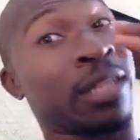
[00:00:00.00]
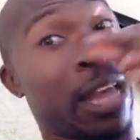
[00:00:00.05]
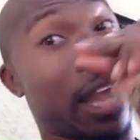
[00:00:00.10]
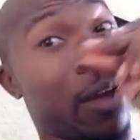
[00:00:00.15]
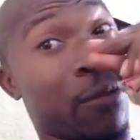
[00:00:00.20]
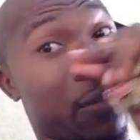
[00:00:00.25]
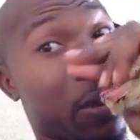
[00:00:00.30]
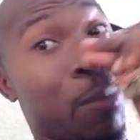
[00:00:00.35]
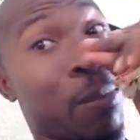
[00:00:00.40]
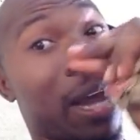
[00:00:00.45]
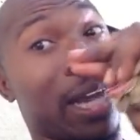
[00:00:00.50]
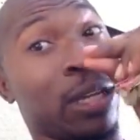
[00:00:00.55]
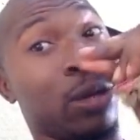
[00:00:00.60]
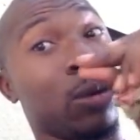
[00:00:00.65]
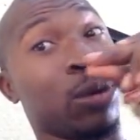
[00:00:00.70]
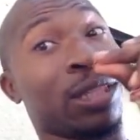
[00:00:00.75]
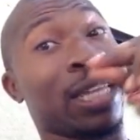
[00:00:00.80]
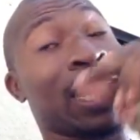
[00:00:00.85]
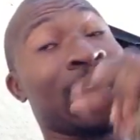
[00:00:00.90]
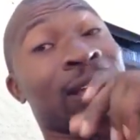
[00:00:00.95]
Every
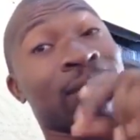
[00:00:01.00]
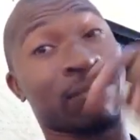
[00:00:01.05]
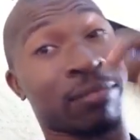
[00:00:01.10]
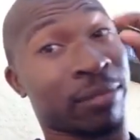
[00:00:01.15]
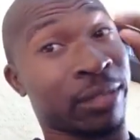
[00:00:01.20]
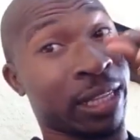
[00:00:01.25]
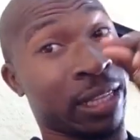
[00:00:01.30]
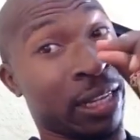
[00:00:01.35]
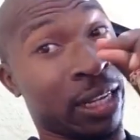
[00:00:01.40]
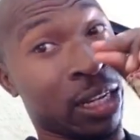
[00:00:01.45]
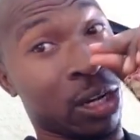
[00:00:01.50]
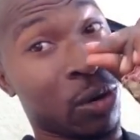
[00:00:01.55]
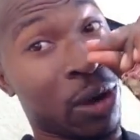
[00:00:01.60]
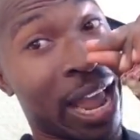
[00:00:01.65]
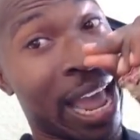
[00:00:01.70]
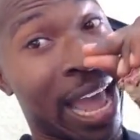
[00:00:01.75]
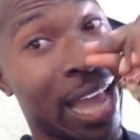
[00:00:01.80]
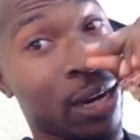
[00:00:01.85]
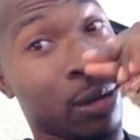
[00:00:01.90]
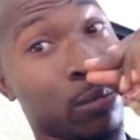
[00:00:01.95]
minute thing, little
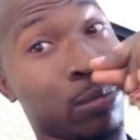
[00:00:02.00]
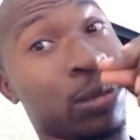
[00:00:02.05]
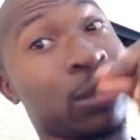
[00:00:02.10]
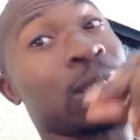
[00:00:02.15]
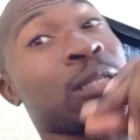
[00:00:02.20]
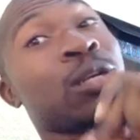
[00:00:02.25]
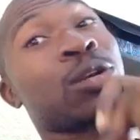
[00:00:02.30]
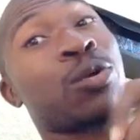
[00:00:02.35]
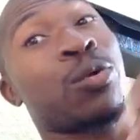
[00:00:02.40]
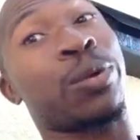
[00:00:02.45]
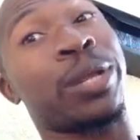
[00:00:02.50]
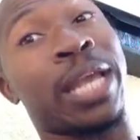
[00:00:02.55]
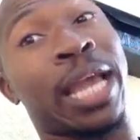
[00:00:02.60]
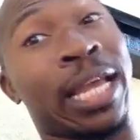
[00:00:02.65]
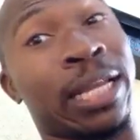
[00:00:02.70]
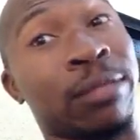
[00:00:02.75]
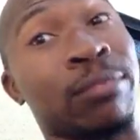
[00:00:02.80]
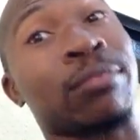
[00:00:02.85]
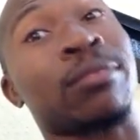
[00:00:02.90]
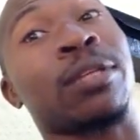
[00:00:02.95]
atoms
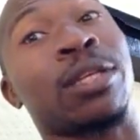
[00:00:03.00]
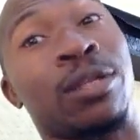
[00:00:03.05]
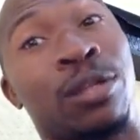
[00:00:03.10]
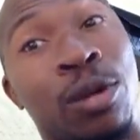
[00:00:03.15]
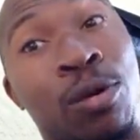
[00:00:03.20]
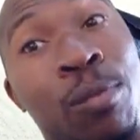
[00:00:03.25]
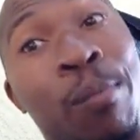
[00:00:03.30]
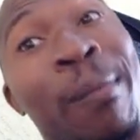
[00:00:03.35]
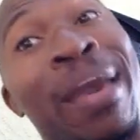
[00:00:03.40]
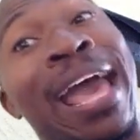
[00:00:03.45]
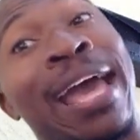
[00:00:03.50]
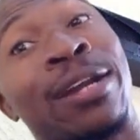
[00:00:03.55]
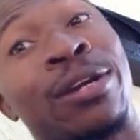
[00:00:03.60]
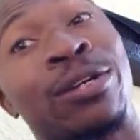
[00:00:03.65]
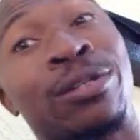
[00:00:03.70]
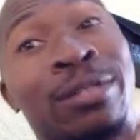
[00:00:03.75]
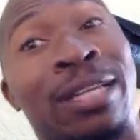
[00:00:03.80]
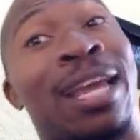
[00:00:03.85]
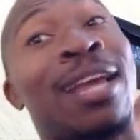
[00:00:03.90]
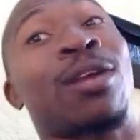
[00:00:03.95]
create, you know,
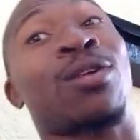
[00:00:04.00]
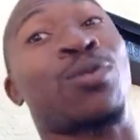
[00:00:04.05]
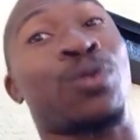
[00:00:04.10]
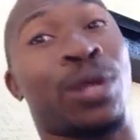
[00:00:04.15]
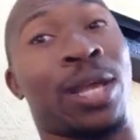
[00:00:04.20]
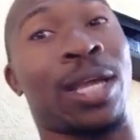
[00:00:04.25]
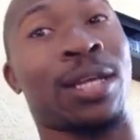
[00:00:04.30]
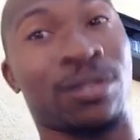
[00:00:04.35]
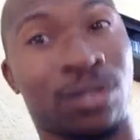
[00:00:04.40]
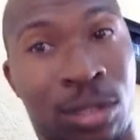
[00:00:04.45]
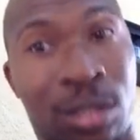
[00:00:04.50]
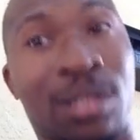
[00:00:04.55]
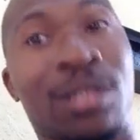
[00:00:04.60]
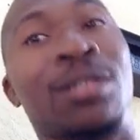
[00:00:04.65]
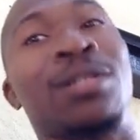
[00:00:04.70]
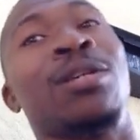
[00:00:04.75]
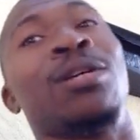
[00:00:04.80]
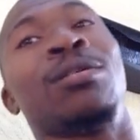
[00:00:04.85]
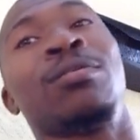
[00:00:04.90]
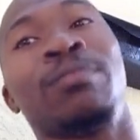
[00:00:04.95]
matter that creates,
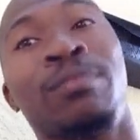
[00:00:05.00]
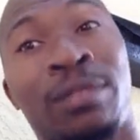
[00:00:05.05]
you know,